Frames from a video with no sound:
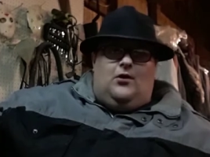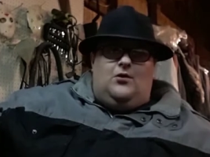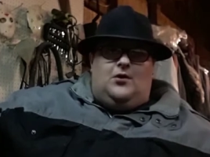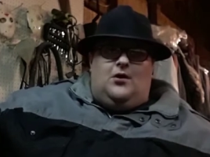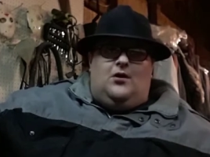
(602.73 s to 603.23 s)

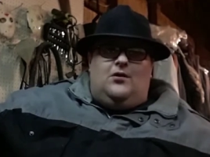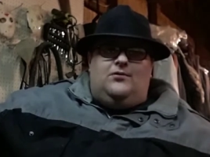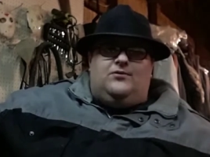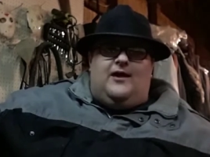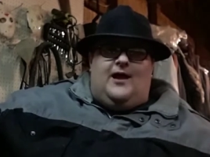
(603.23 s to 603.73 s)
old
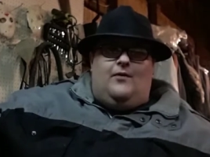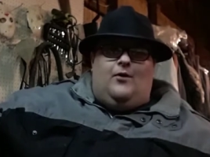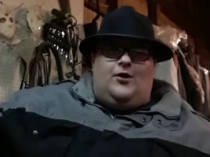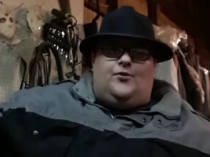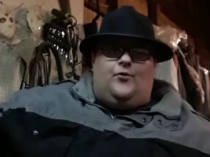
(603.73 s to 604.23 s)
girls that I
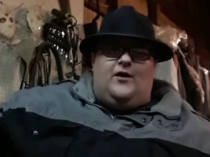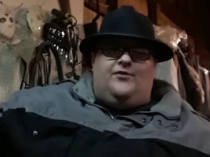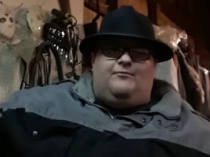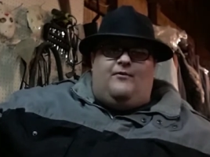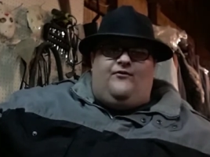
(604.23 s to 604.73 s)
worked
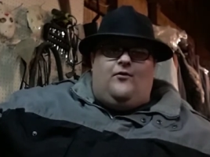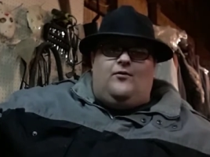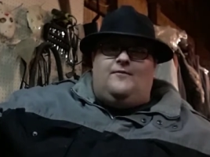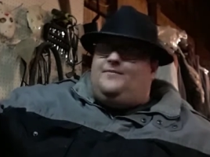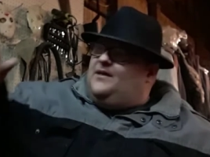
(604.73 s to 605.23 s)
with
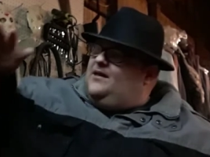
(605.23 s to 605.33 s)
before